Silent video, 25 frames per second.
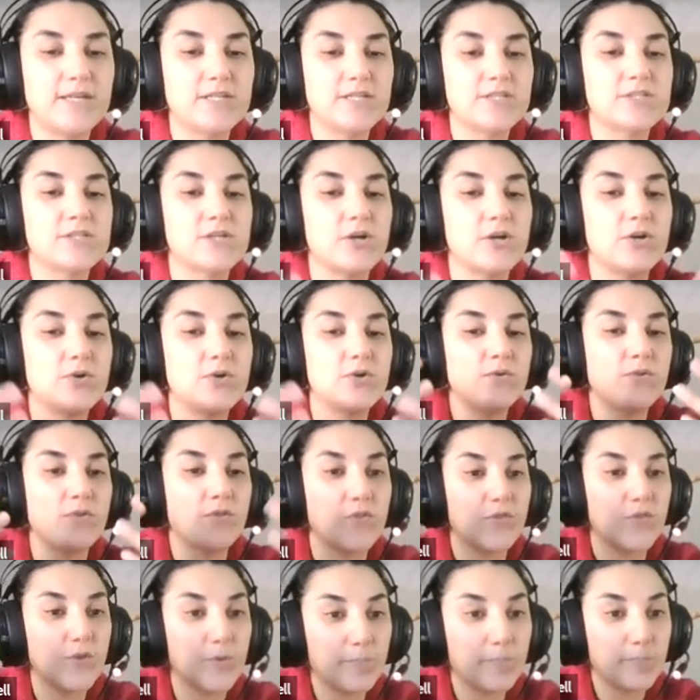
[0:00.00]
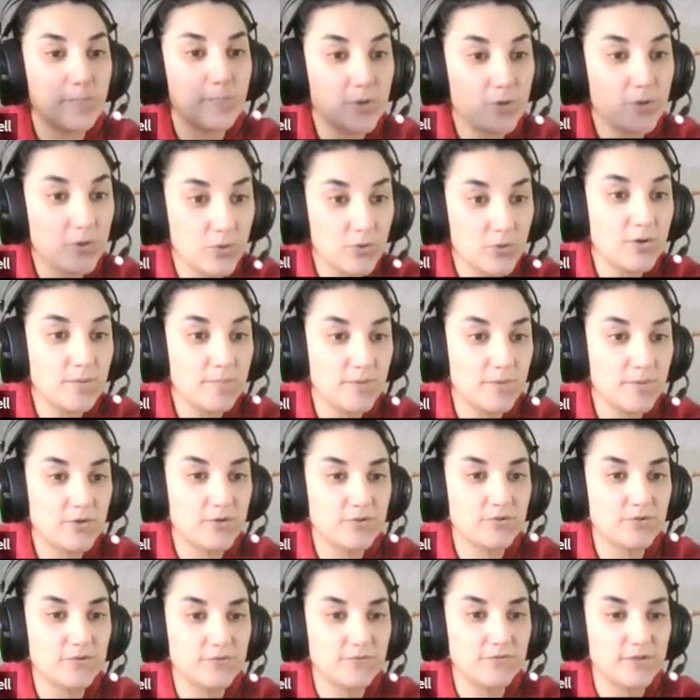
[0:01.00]
So the pure
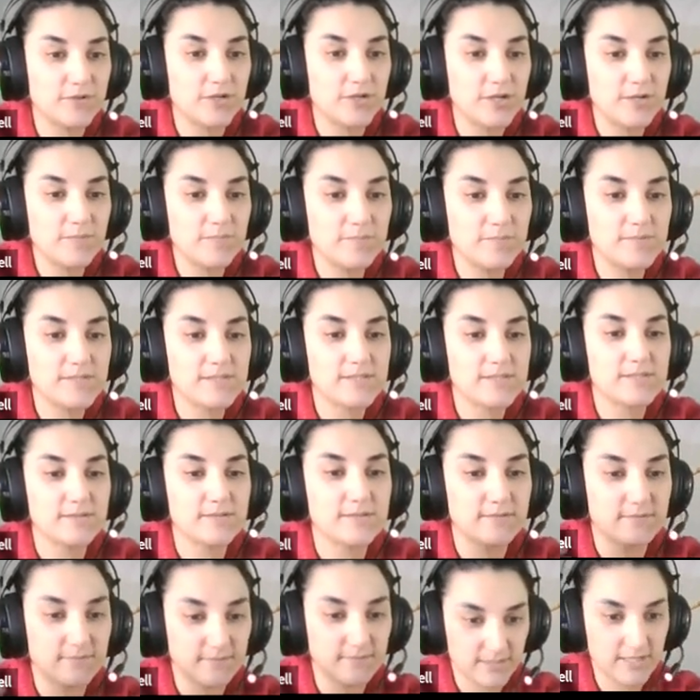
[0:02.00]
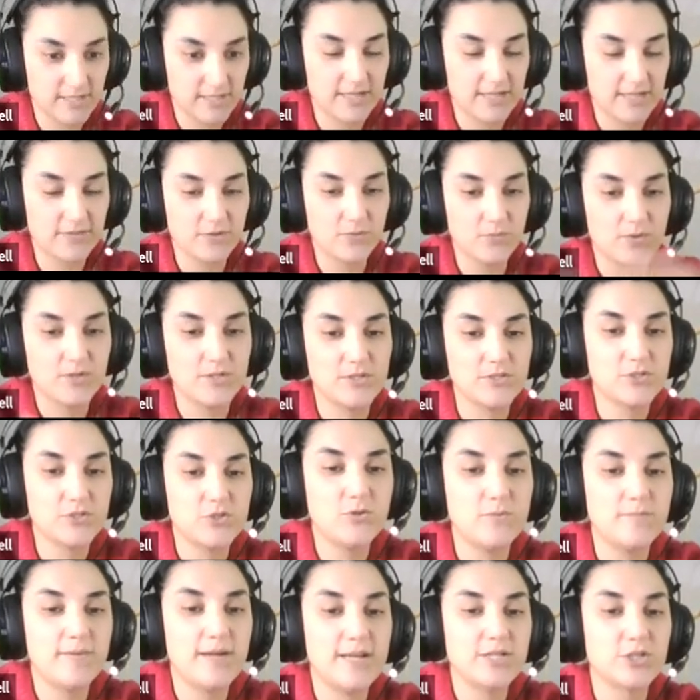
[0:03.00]
modal verbs, like the ones
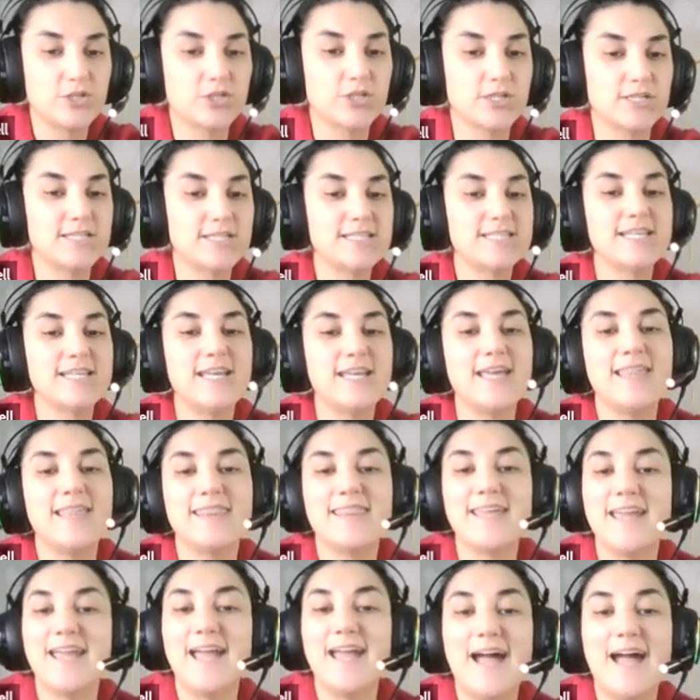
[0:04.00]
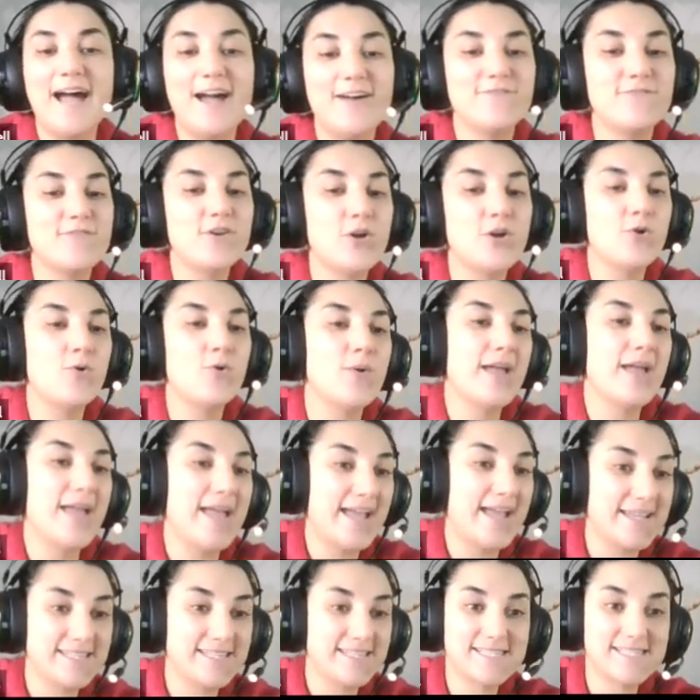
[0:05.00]
you mentioned, they have no
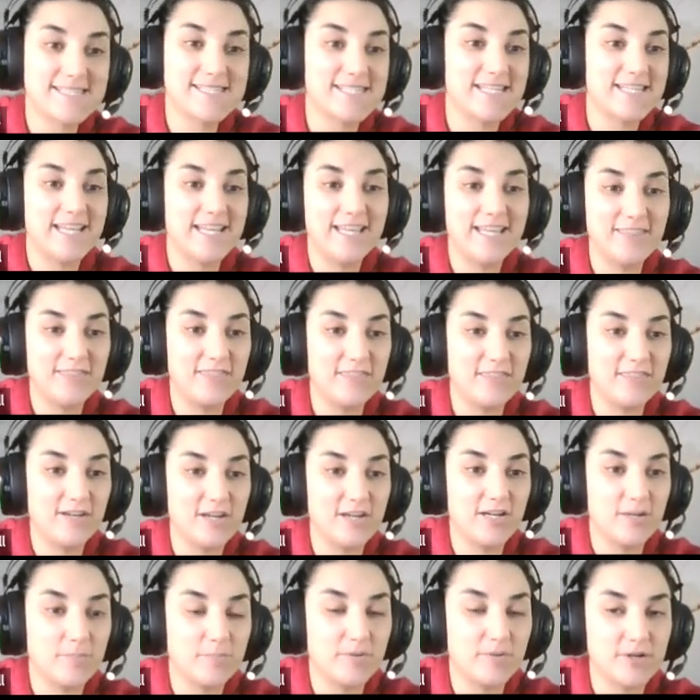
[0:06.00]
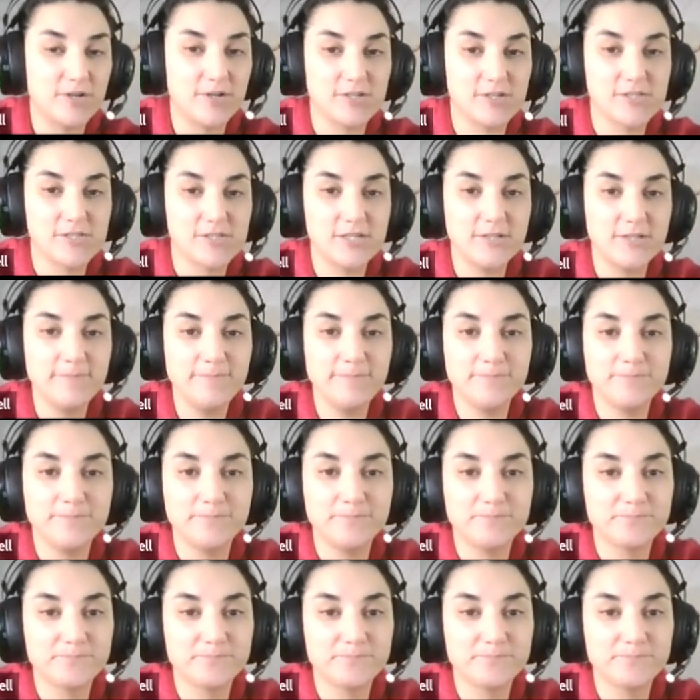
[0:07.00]
S in third person.